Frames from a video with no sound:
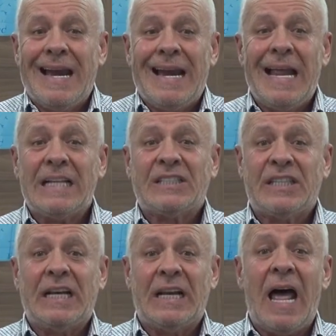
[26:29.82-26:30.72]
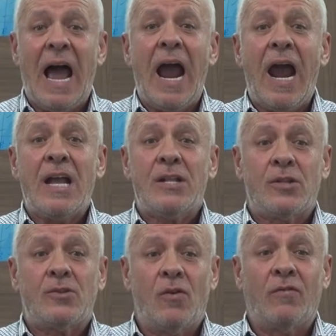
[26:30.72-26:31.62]
Let the light
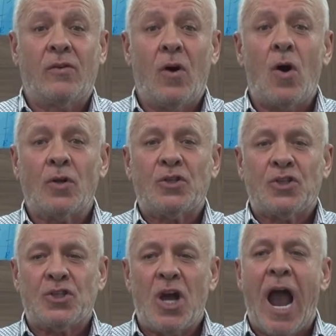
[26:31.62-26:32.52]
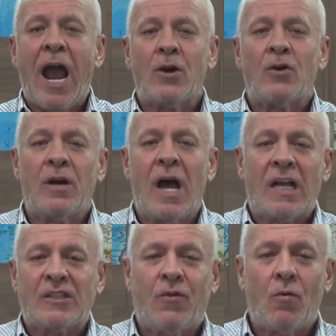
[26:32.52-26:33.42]
of God shine on
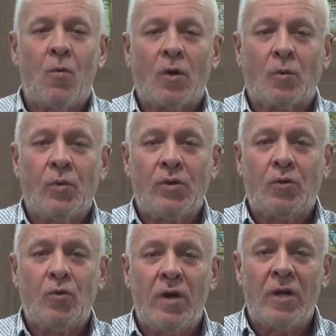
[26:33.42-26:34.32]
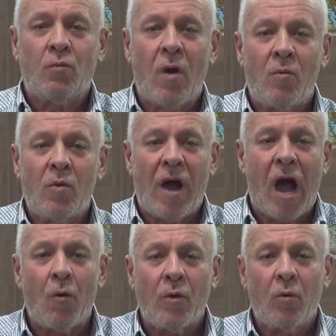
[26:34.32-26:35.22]
us for what we do and where we,
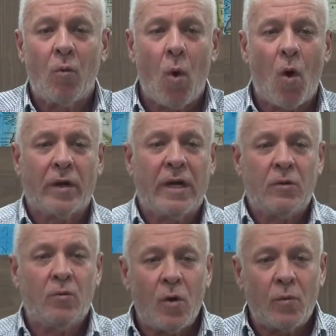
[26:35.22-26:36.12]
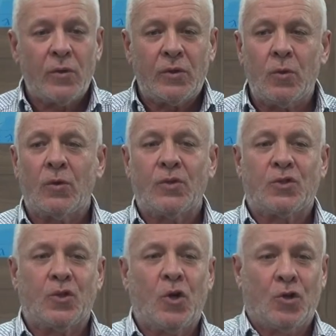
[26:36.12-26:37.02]
how we walk and what we do on
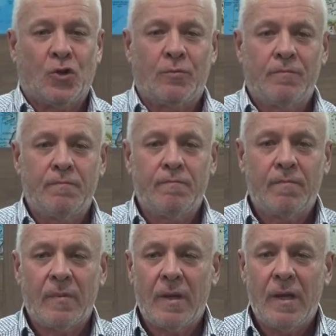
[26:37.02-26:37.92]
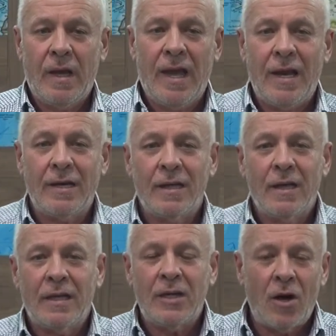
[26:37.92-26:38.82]
this earth. And,
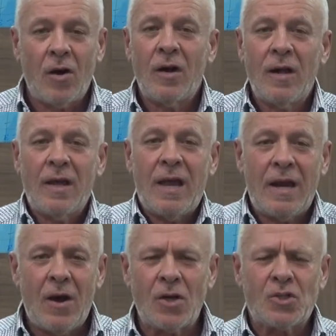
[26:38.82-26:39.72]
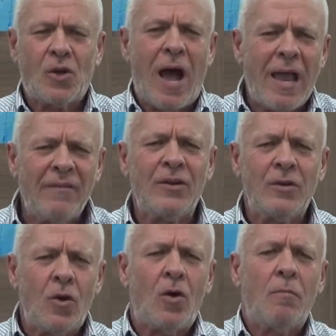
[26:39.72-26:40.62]
you know, and also I even
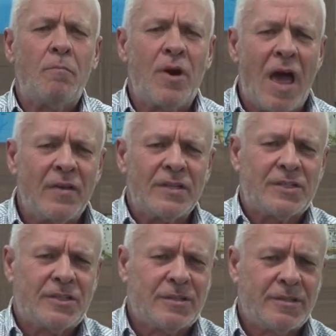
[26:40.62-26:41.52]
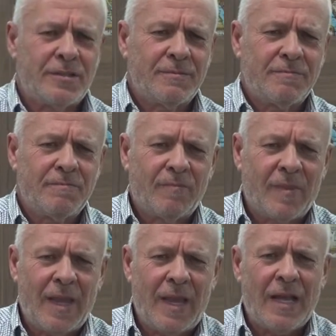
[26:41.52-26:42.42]
know brothers
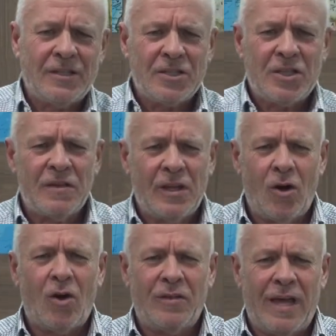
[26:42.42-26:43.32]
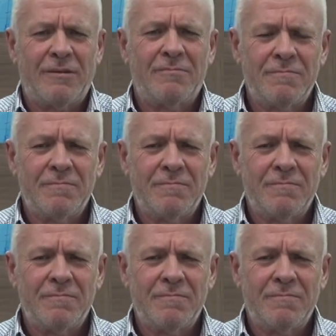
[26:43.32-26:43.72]
and sisters in the Lord that,